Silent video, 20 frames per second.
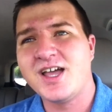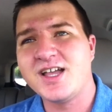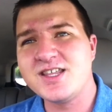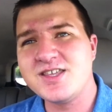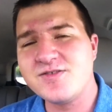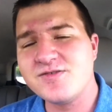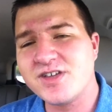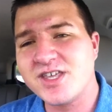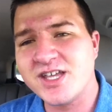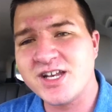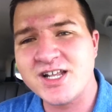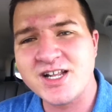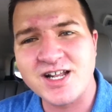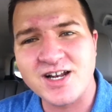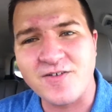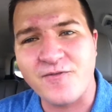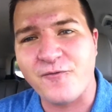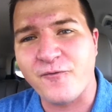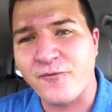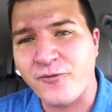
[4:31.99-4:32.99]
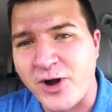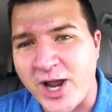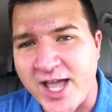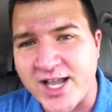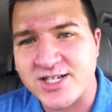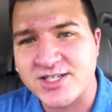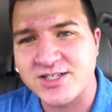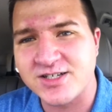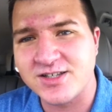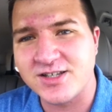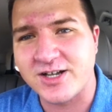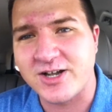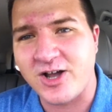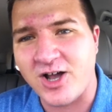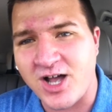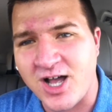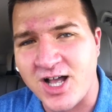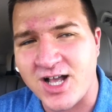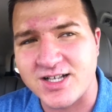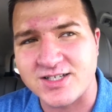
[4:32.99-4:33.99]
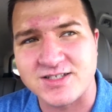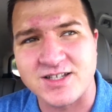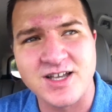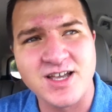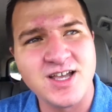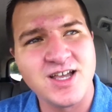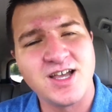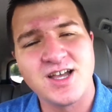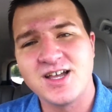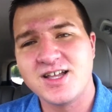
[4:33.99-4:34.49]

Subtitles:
And you can get it at a fraction of the cost.